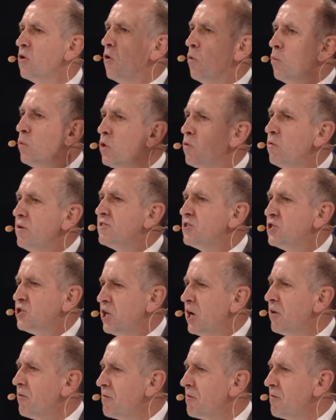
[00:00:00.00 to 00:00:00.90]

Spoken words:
We all need to share